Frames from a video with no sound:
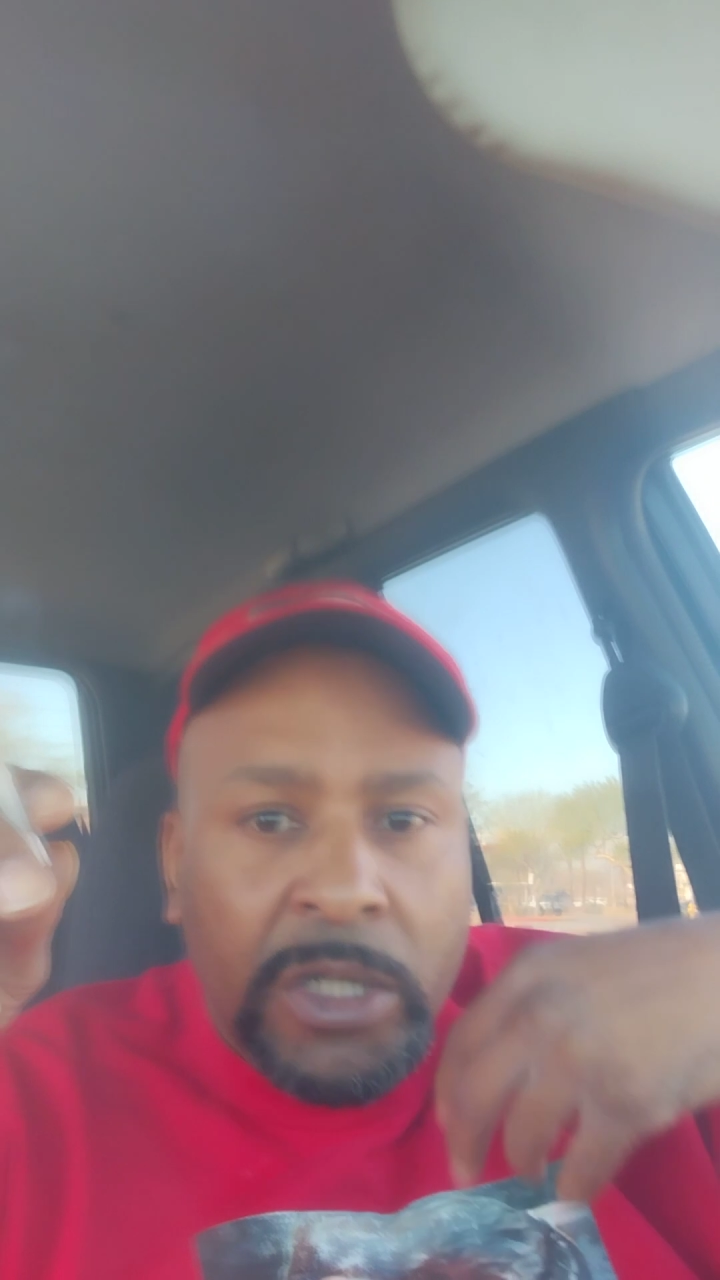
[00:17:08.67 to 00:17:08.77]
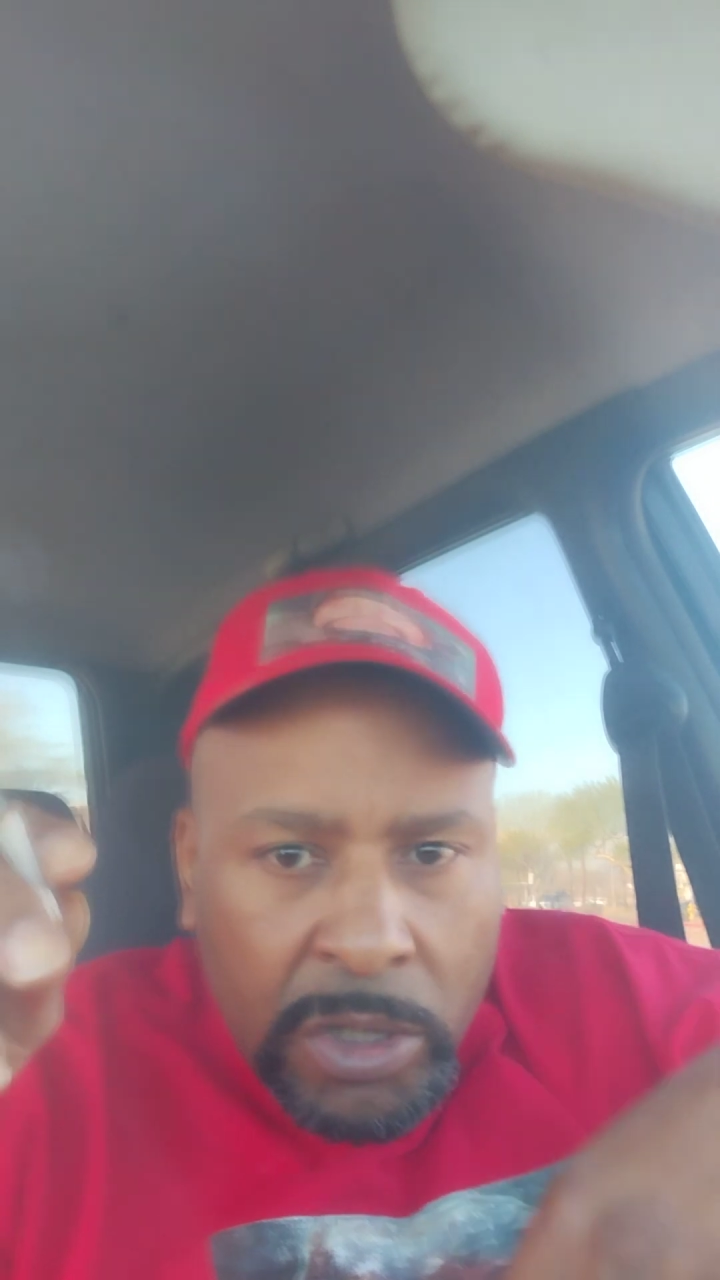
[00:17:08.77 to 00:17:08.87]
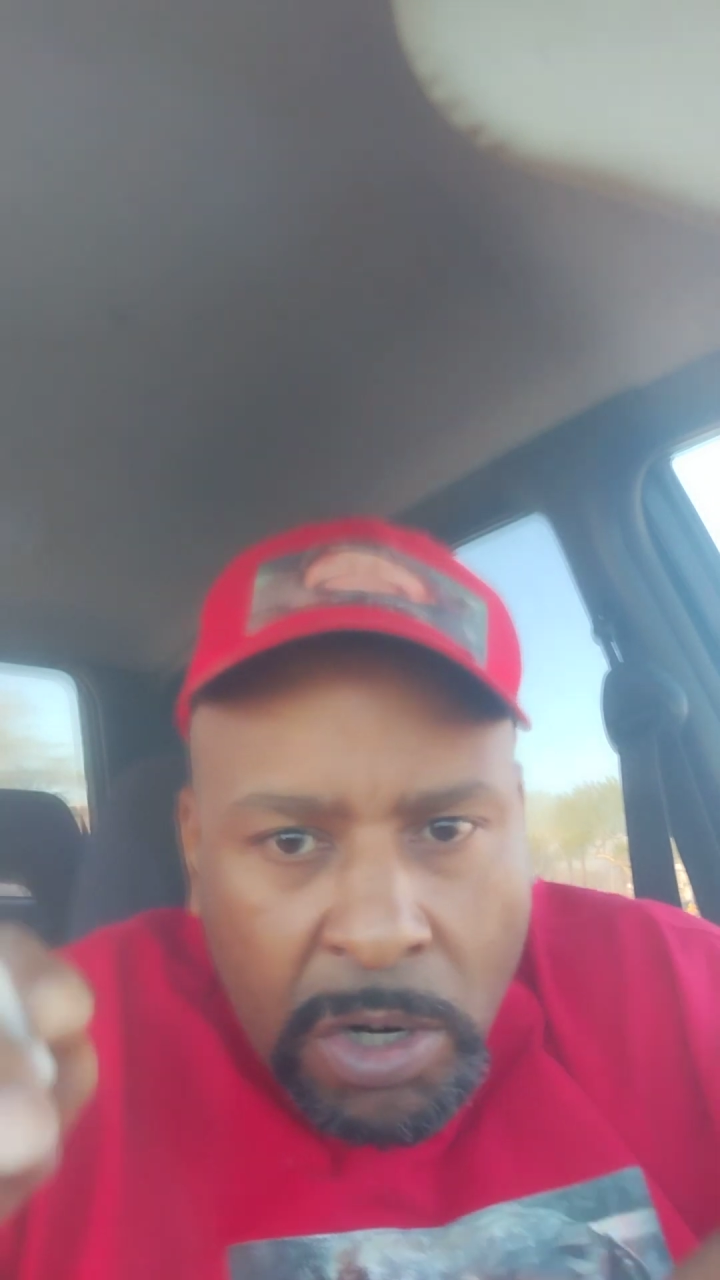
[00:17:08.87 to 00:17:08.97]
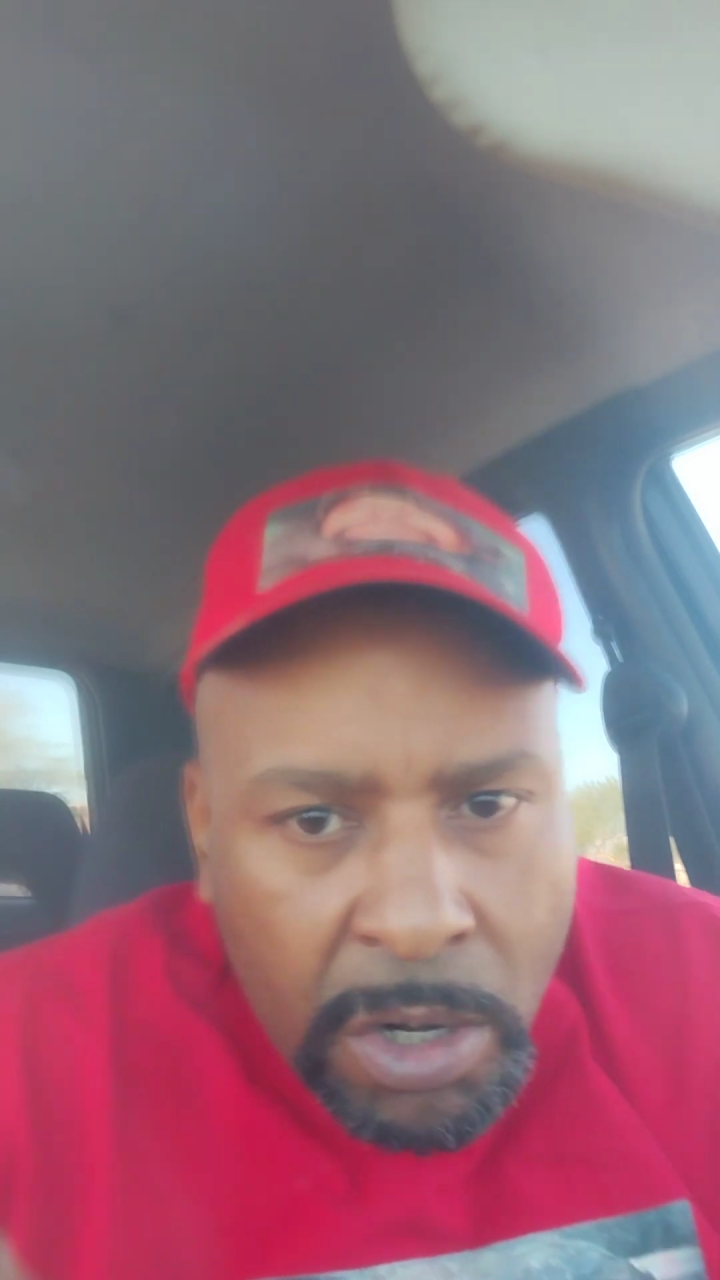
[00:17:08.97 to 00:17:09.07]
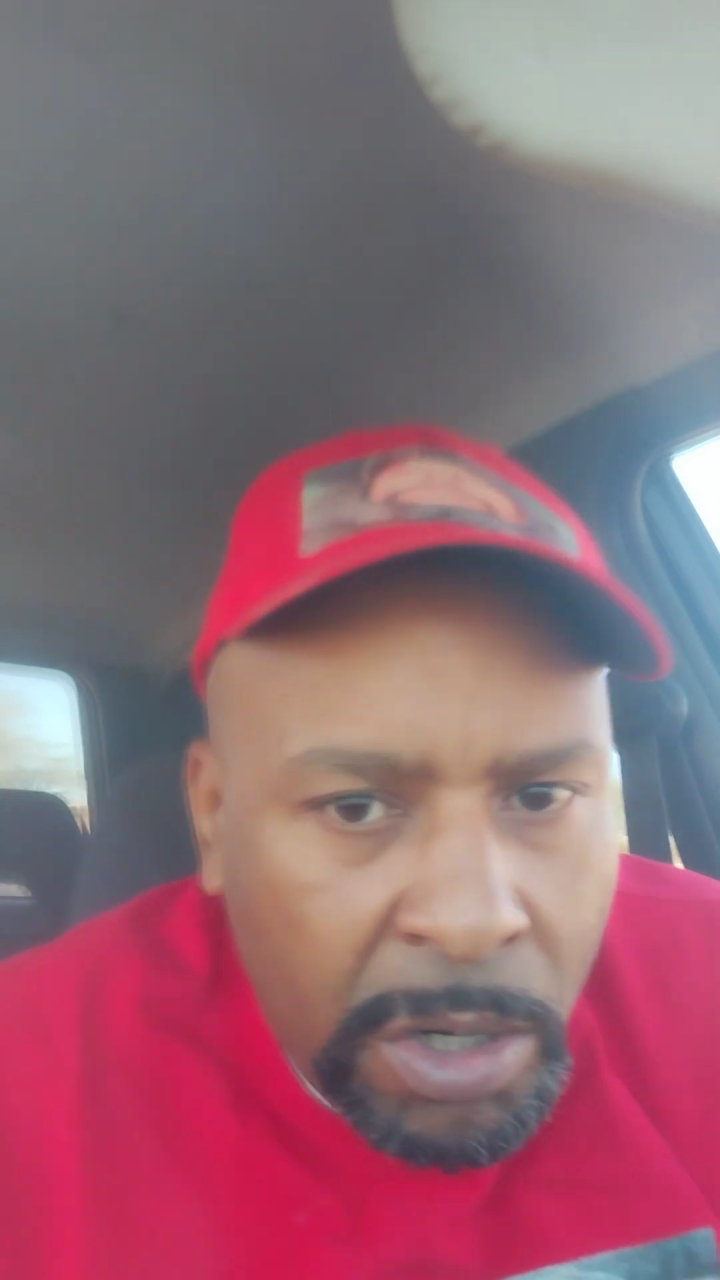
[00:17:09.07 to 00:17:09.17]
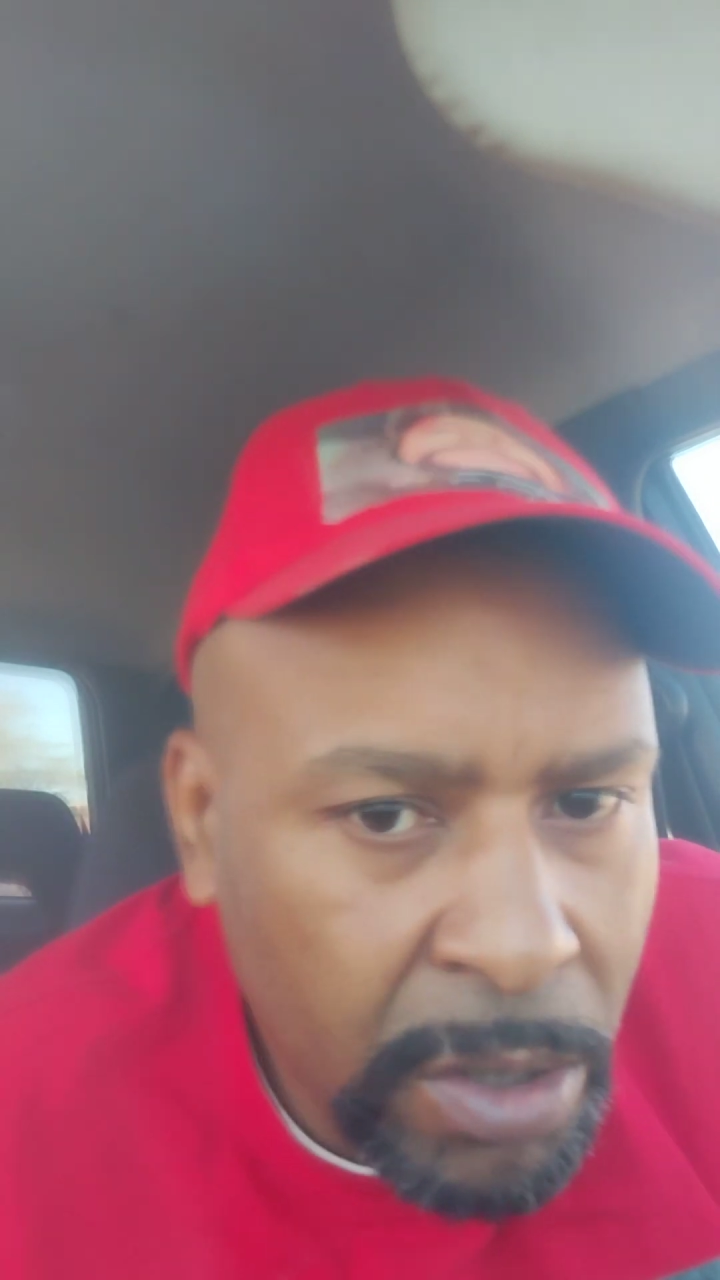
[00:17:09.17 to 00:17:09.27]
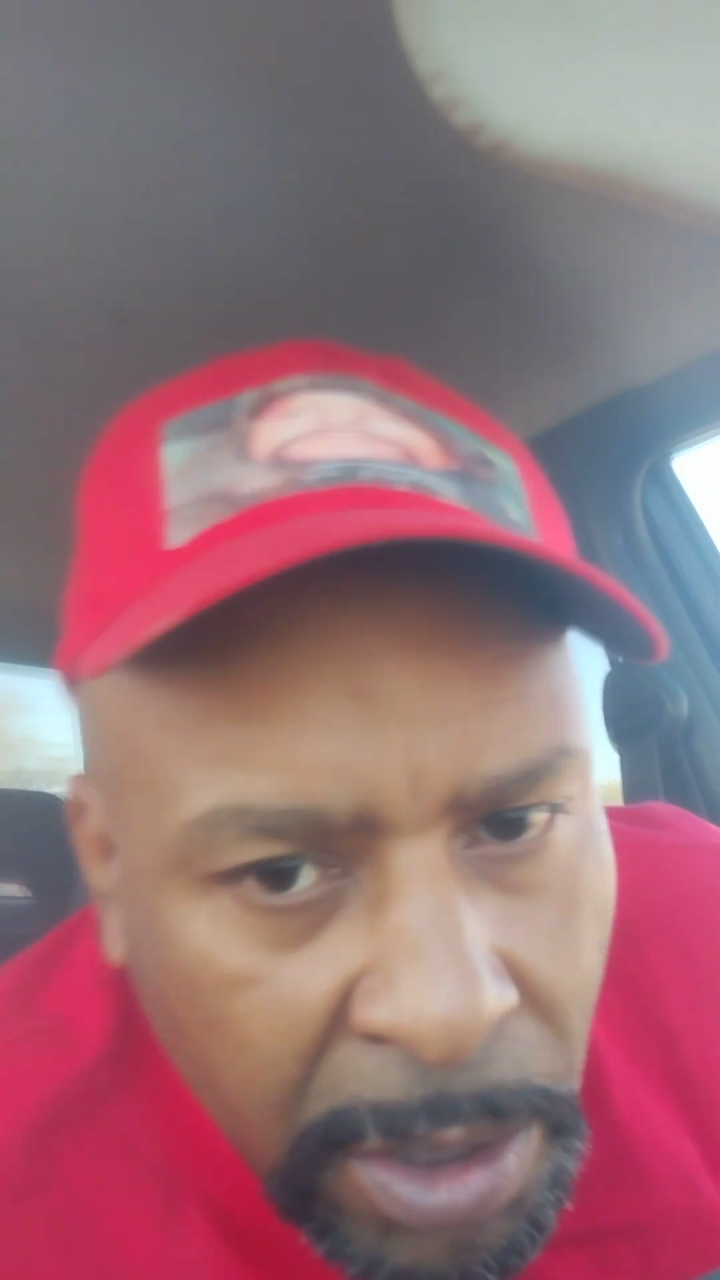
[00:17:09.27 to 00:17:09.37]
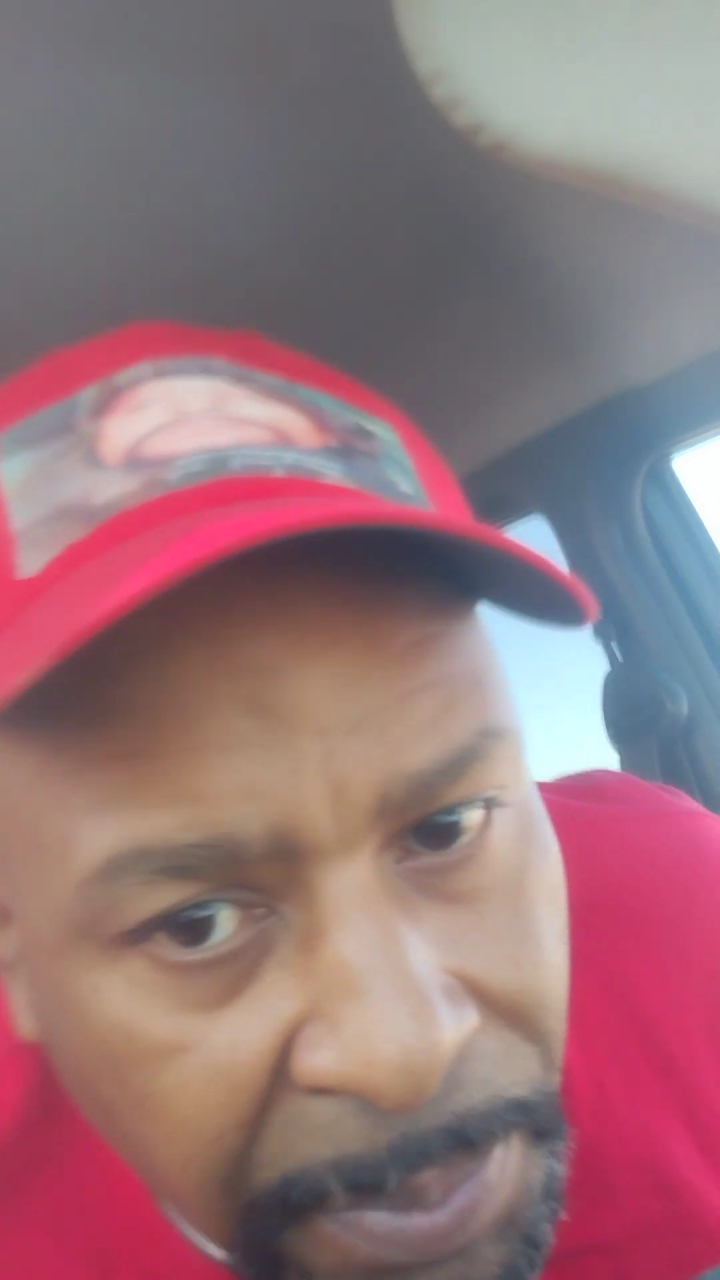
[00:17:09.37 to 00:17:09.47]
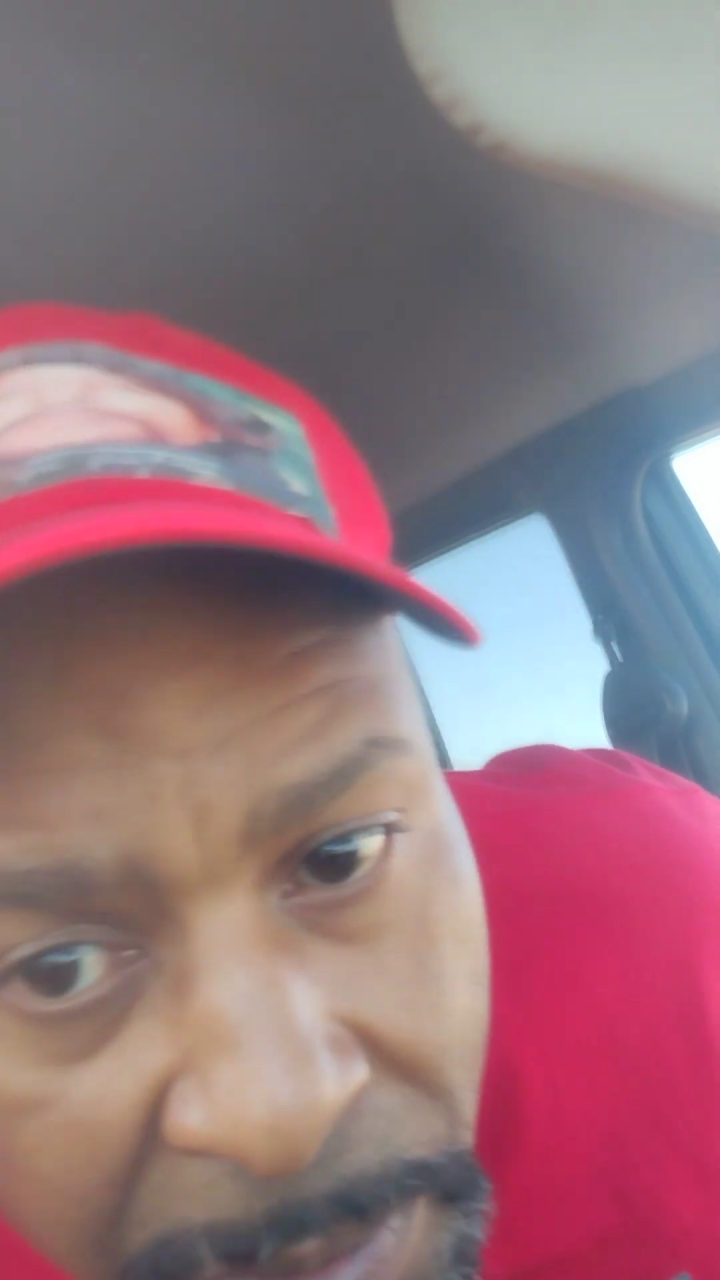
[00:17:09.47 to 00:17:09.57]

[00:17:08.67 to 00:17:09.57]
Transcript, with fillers: just call up